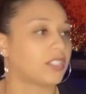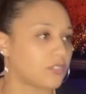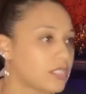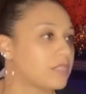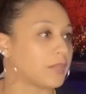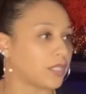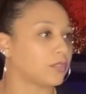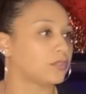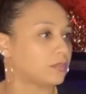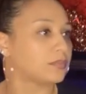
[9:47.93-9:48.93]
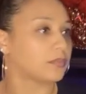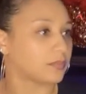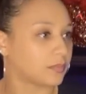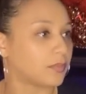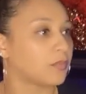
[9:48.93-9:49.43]
on Smeagol
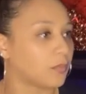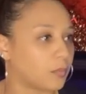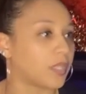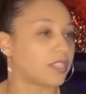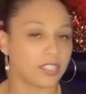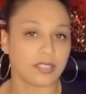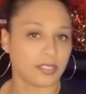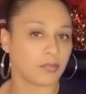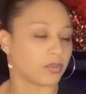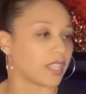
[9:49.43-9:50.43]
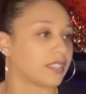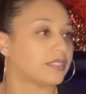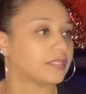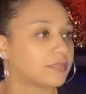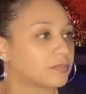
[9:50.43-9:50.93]
with your brother.
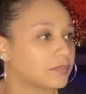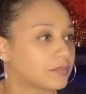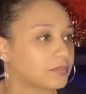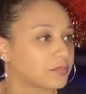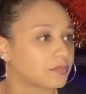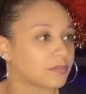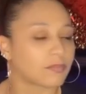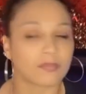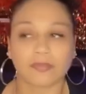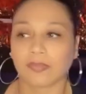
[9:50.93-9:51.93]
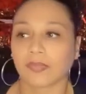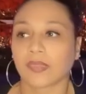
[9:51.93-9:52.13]
But who wouldn't?